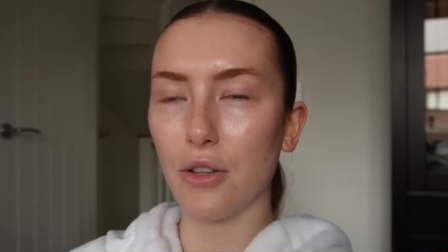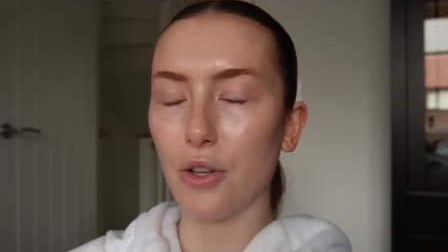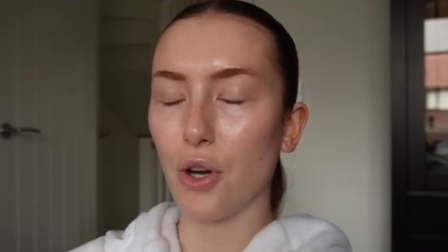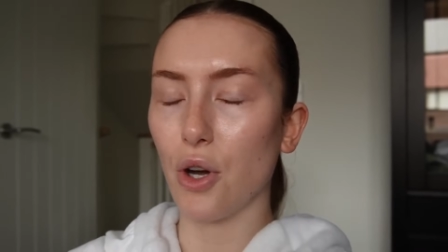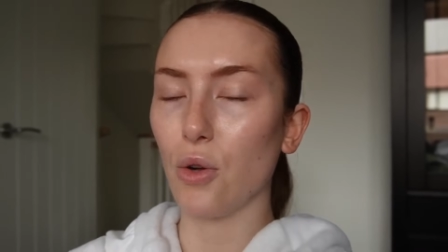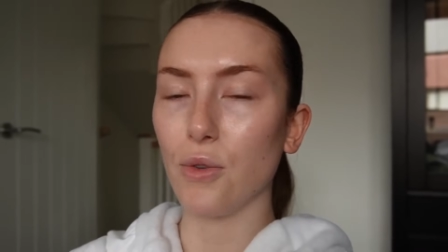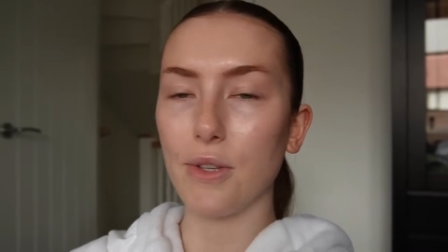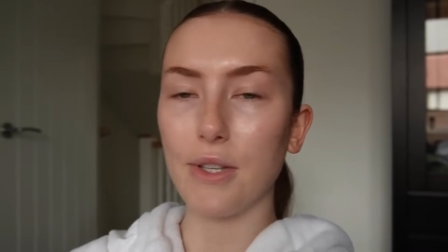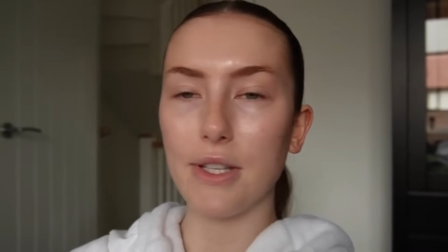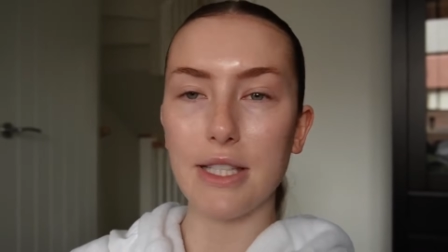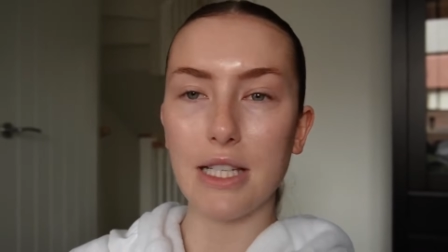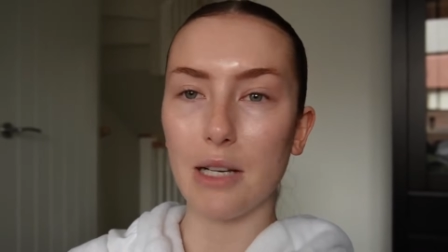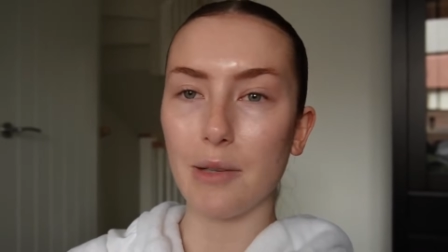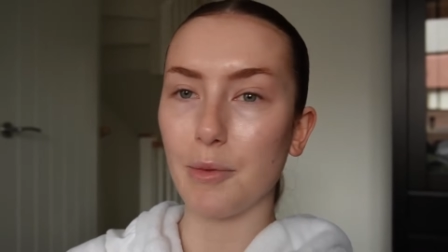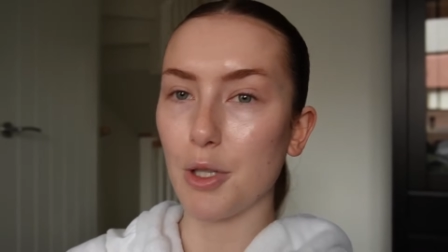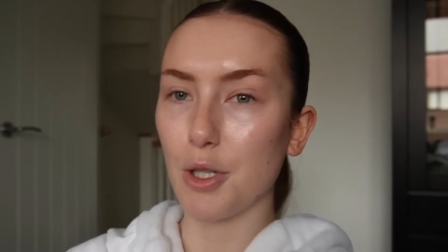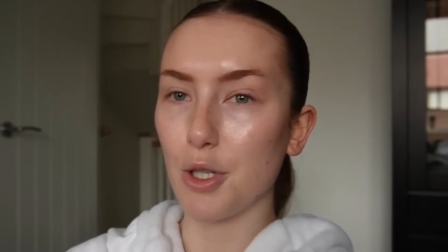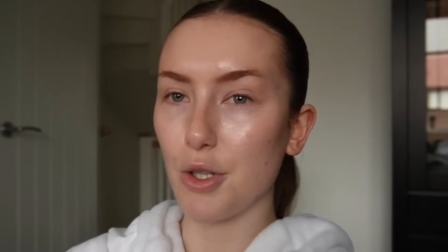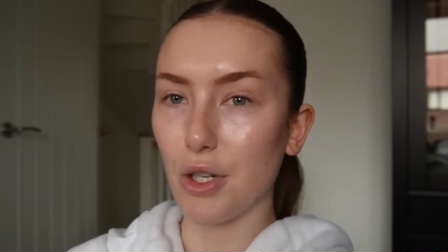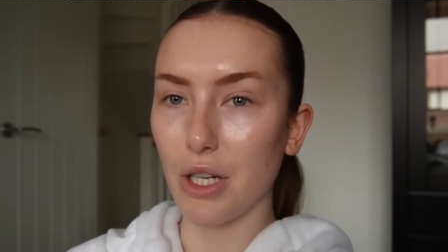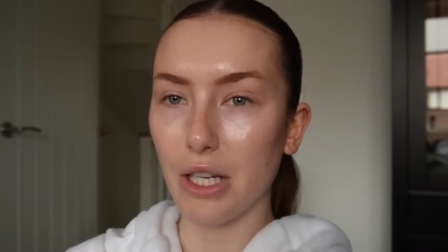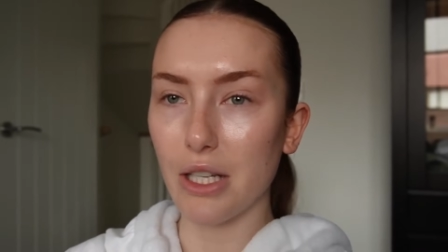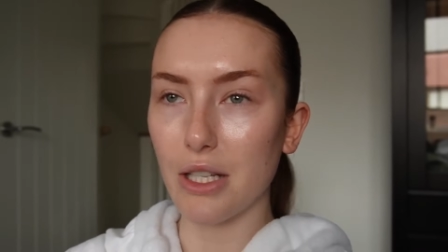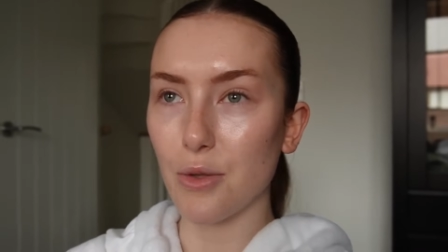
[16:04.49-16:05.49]
The only time I
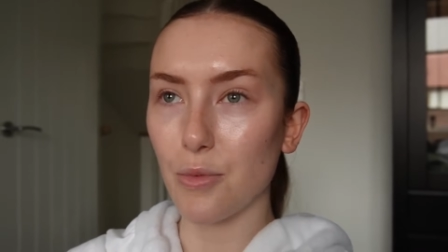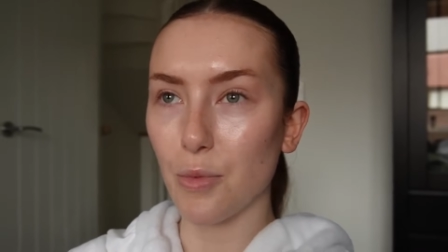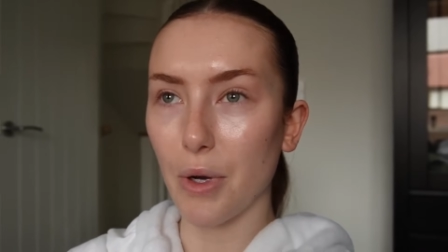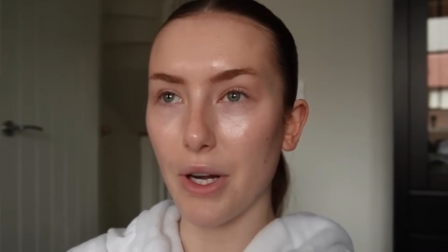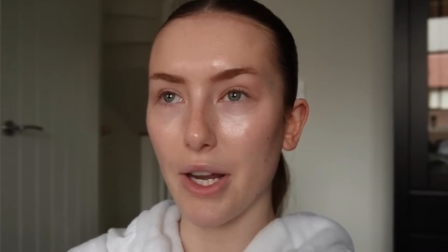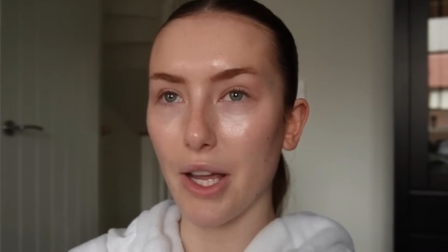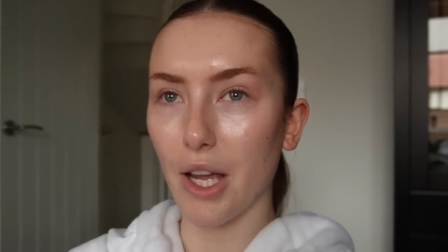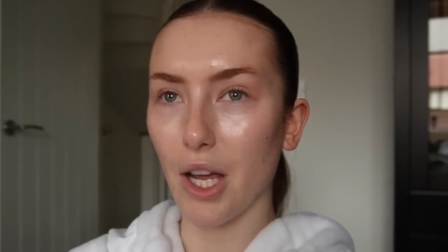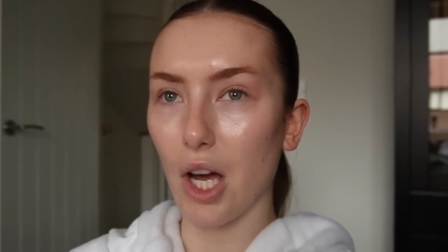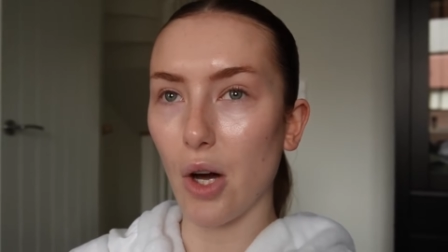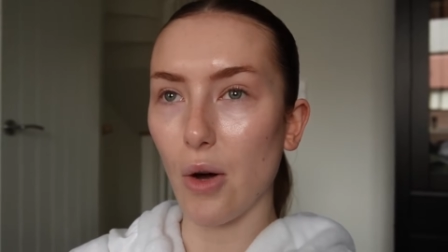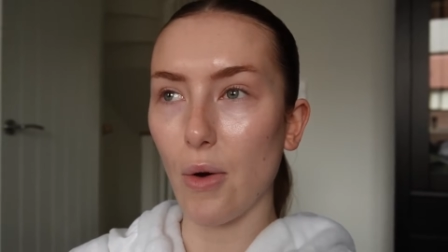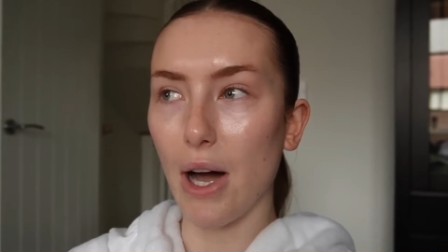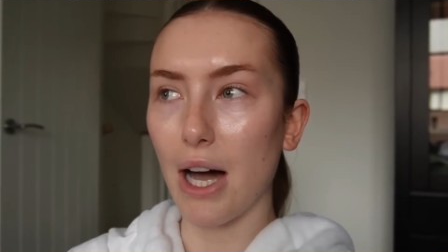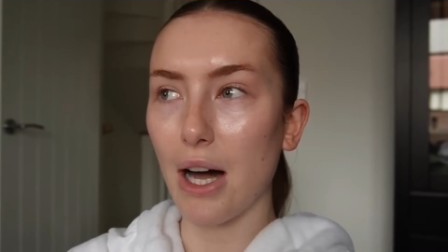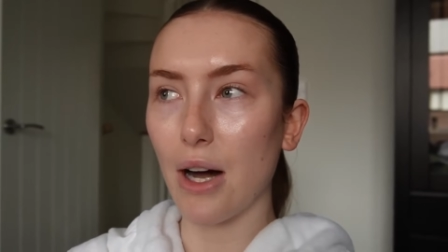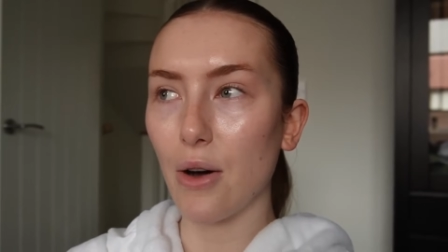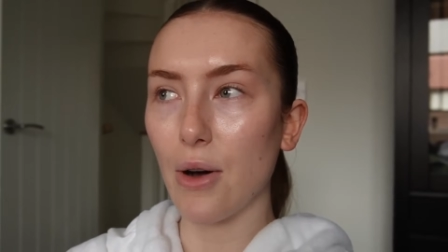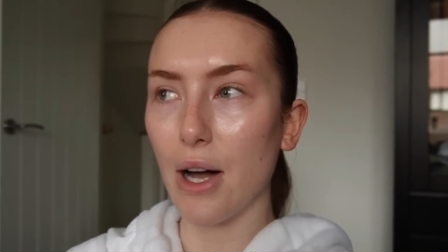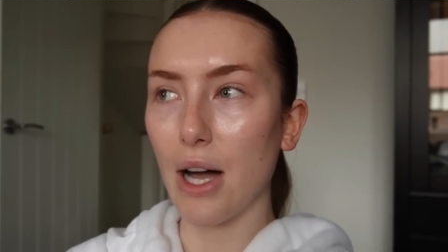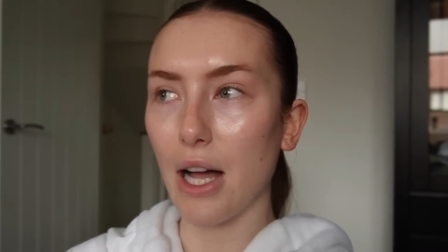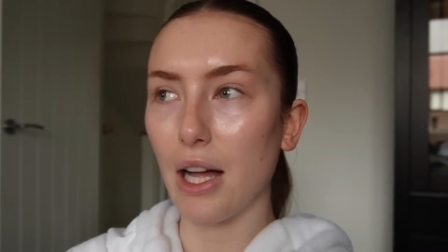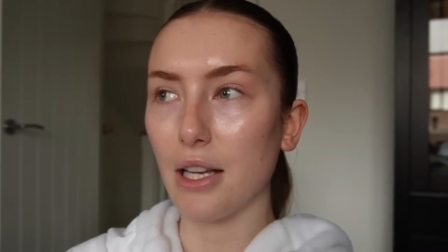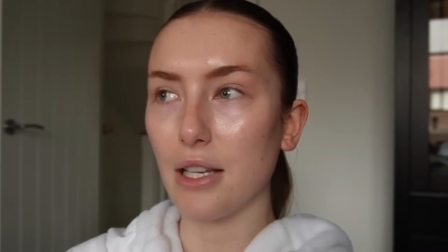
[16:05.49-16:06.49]
drink is when I go
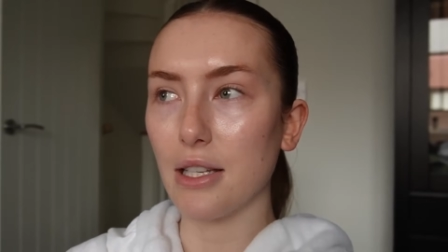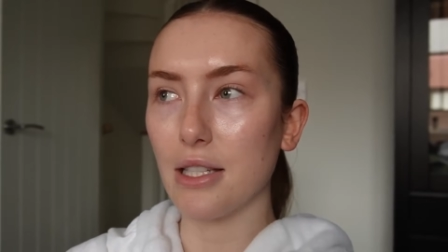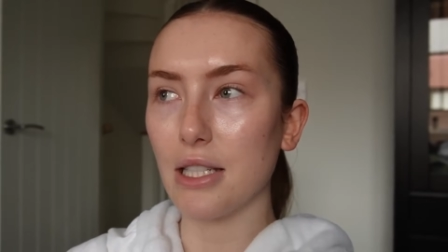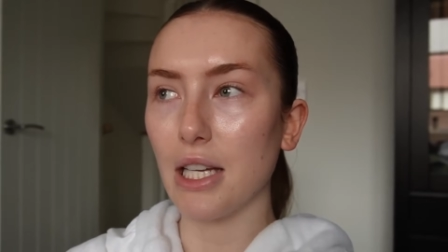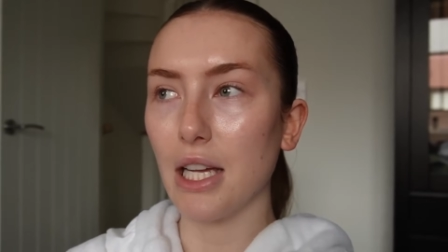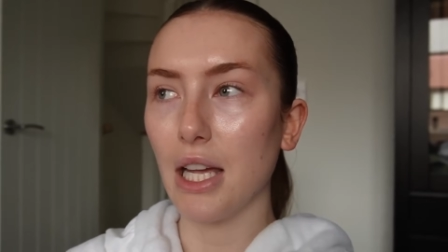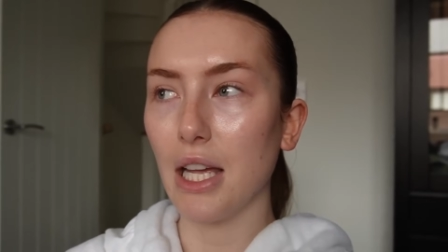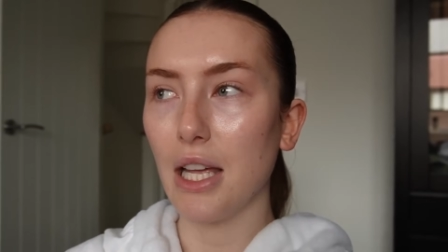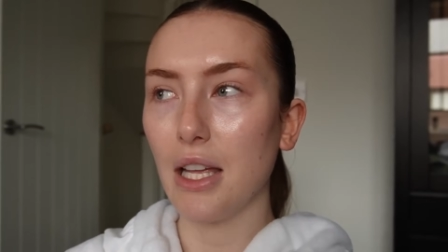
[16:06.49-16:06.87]
out and